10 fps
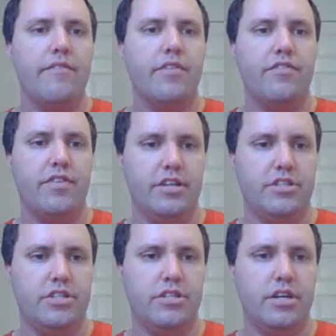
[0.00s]
we're
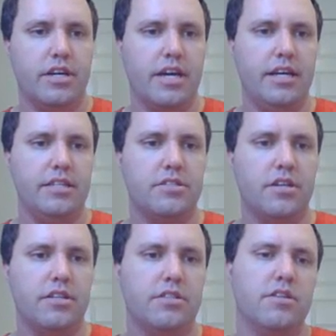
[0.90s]
finished. Okay,
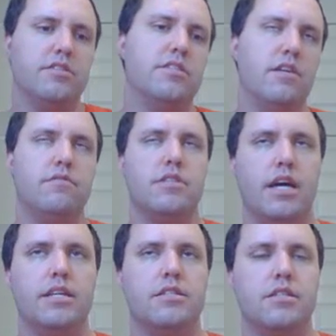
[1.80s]
so there's no 7s,
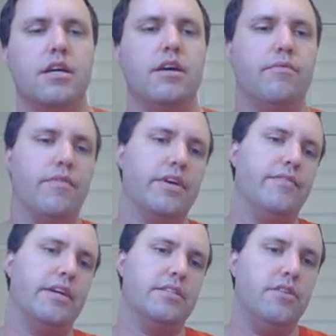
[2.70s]
8s, when we
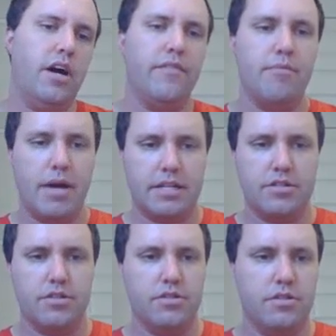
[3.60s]
get back to 9, we're back
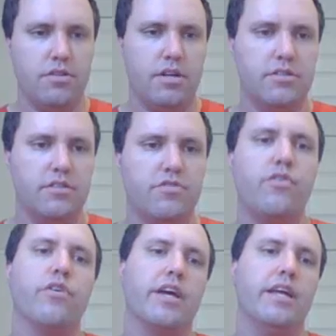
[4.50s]
to 9 times
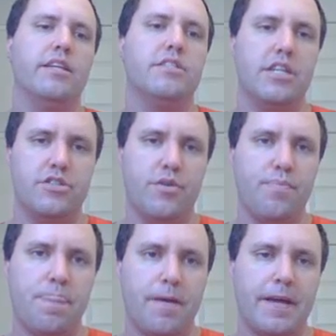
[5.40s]
4 again, etc.
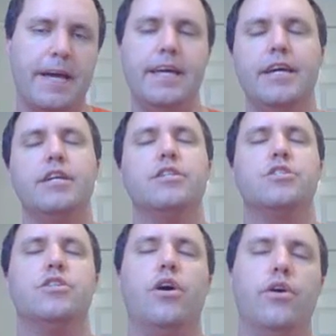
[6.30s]
Okay,
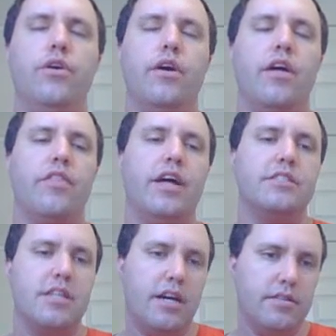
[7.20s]
so
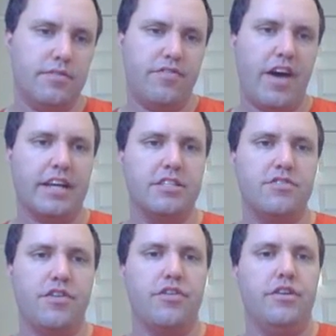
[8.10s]
that's our
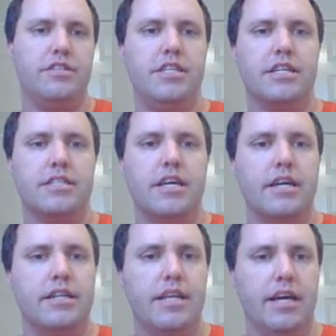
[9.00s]
factors for 36.
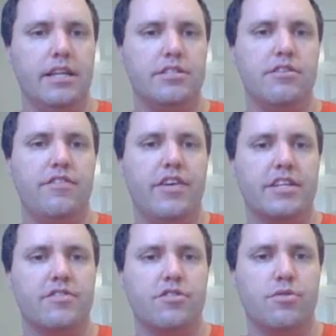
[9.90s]
Now let's do our
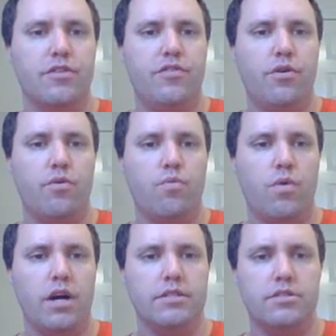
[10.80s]
factors for 24.
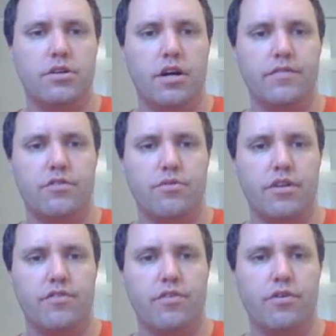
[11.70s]
1 times
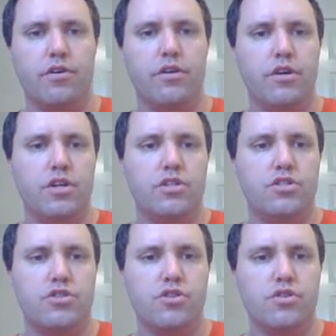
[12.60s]
24,
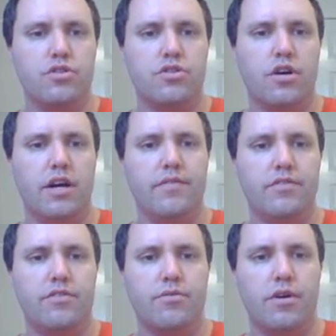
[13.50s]
2
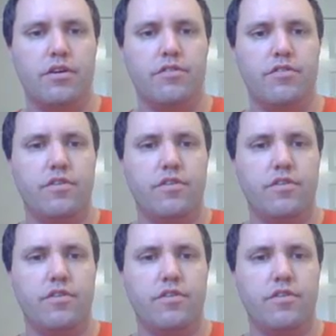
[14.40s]
times 12,